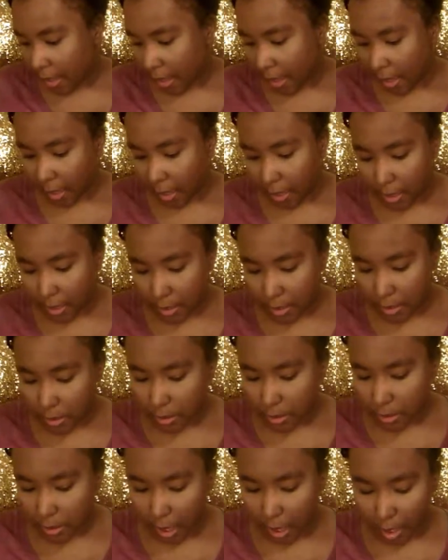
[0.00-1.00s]

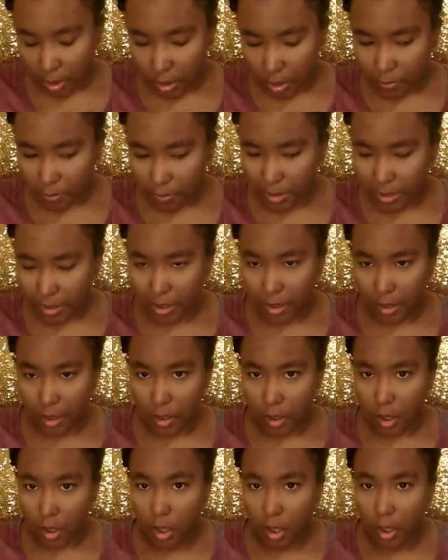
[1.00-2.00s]
And I just be sitting
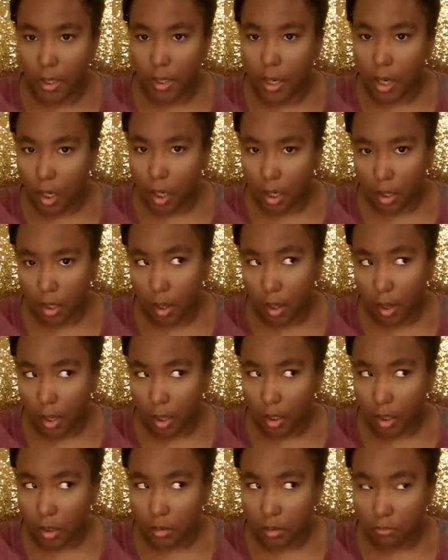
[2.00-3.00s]
there looking at her
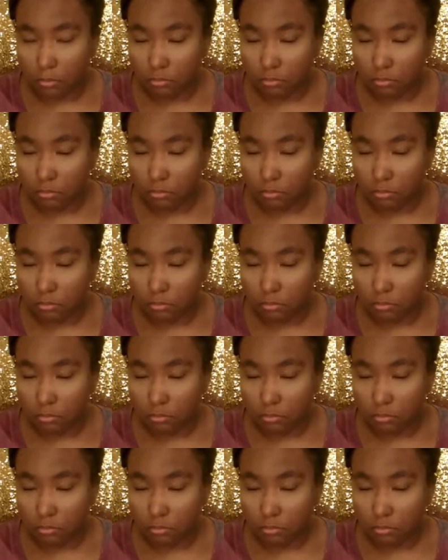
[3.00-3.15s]
like,